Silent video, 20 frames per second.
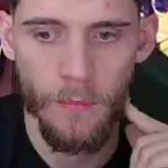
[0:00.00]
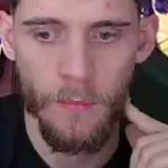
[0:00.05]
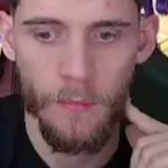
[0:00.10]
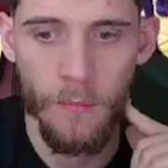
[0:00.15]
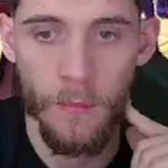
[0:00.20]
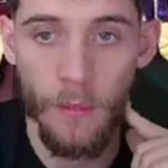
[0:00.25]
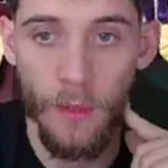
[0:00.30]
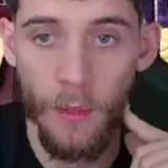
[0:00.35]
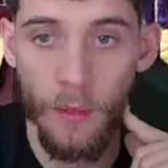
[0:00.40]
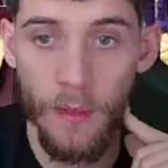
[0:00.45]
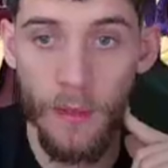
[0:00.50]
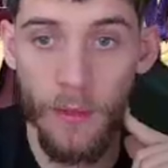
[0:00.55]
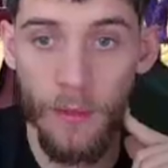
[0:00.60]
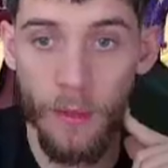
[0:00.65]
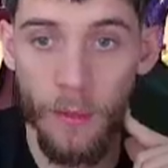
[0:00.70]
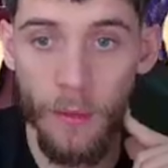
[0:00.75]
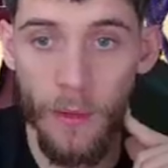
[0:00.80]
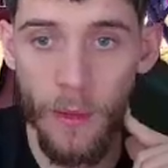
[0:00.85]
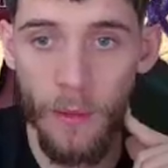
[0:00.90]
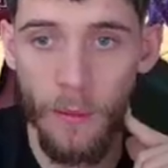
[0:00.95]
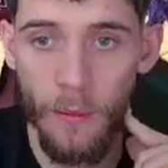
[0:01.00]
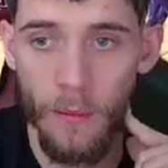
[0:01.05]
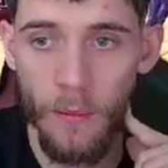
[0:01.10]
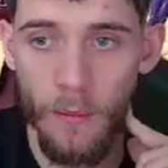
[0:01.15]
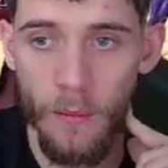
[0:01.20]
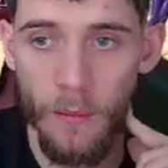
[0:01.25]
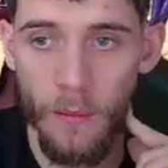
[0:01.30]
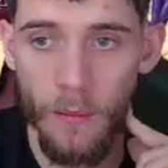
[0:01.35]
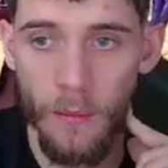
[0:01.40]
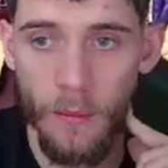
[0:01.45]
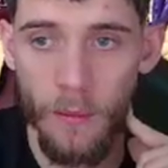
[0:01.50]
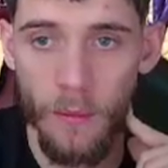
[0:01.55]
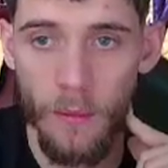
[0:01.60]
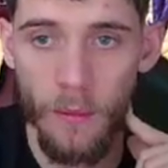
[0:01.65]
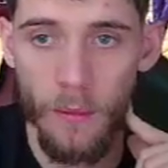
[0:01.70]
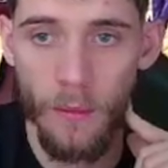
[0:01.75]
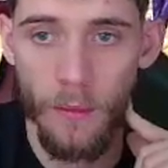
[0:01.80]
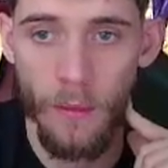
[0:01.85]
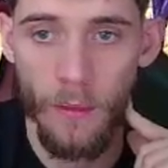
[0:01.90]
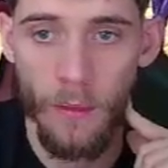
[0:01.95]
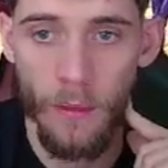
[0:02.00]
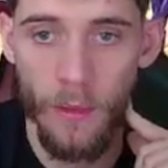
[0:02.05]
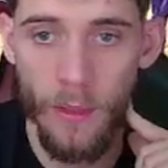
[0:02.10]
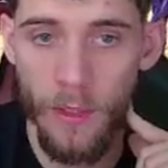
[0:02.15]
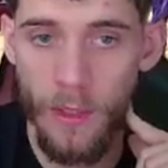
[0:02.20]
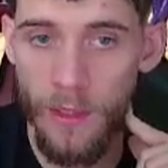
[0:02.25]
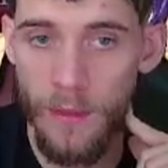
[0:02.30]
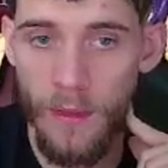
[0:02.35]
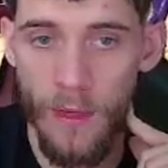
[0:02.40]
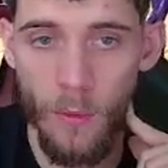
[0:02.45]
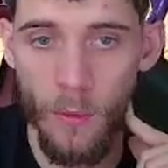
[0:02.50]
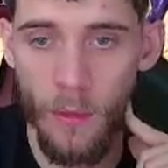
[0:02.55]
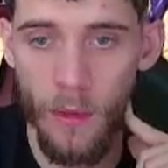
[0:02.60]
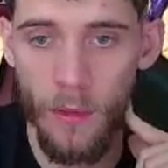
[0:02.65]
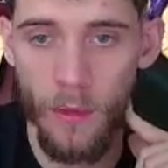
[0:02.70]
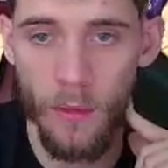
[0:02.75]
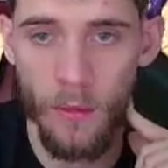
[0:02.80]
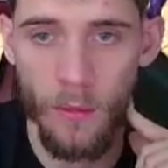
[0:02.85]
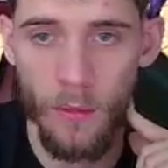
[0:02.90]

Don't need to, though. Let's just A1.